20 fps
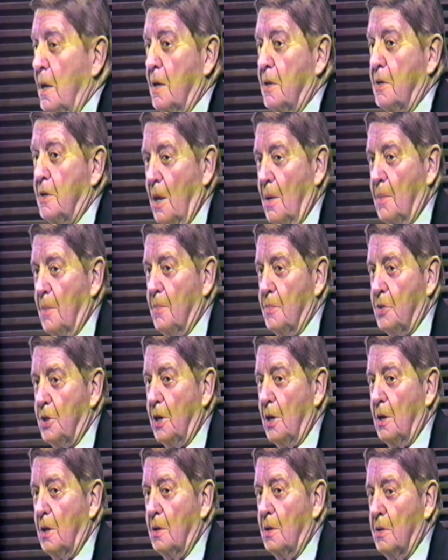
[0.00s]
Some
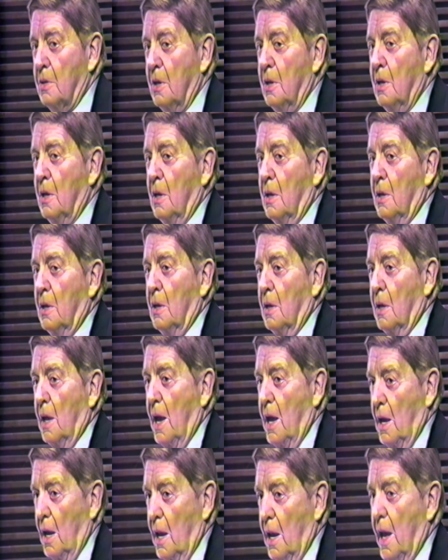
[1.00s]
still
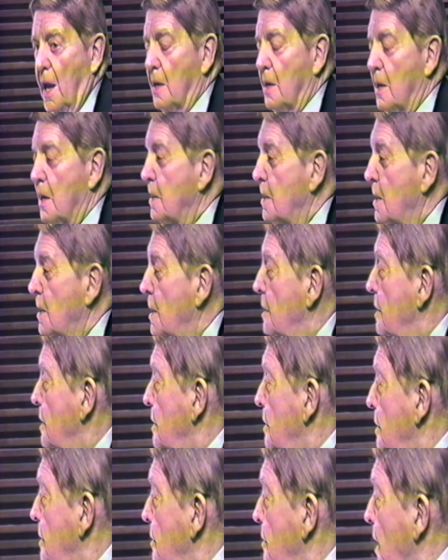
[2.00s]
had a land in the
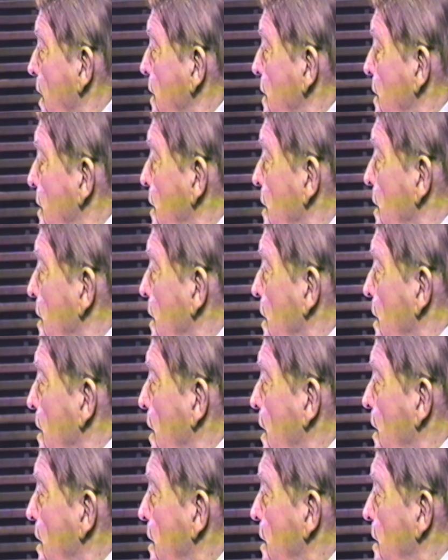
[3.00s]
Drake,
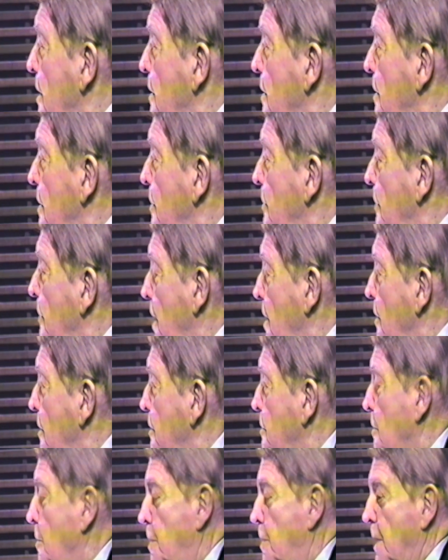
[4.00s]
and uh, many of
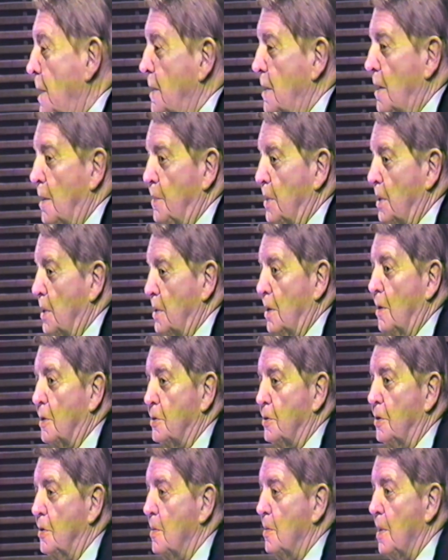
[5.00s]
those were picked up, but of
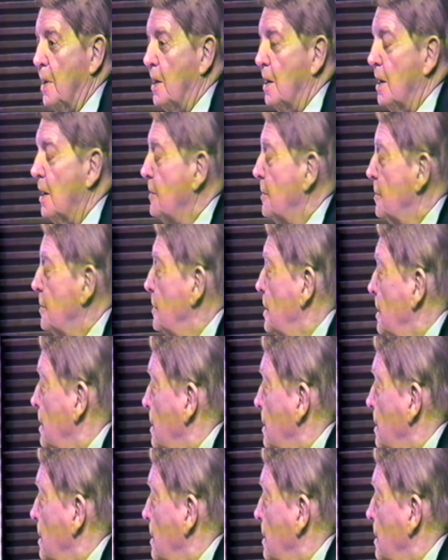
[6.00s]
course too many of them